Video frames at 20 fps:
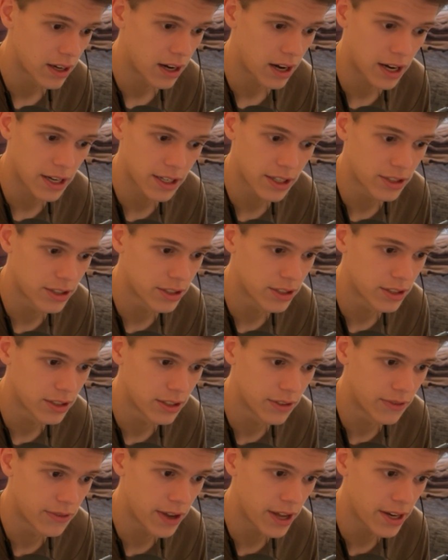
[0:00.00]
I can just
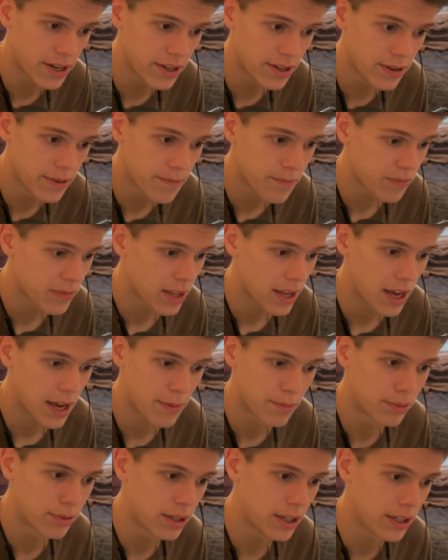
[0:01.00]
defend
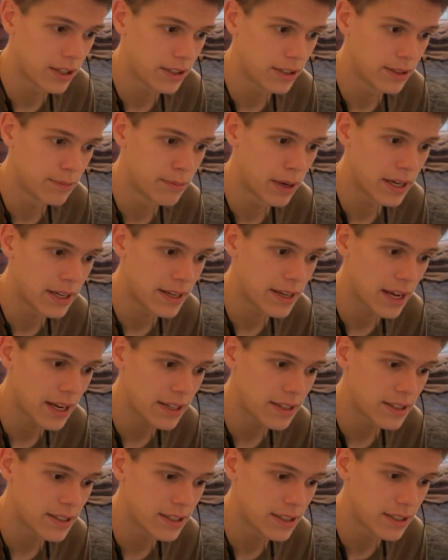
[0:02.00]
and play my
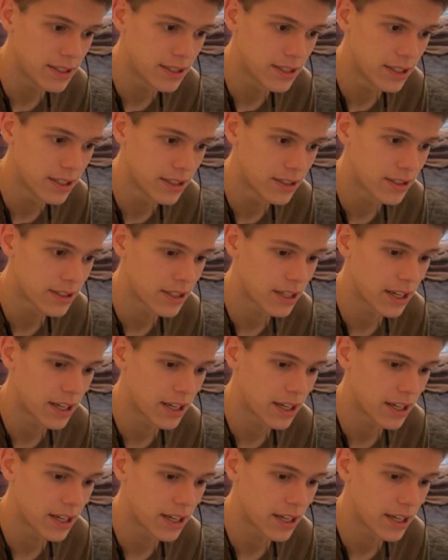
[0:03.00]
knight to d6,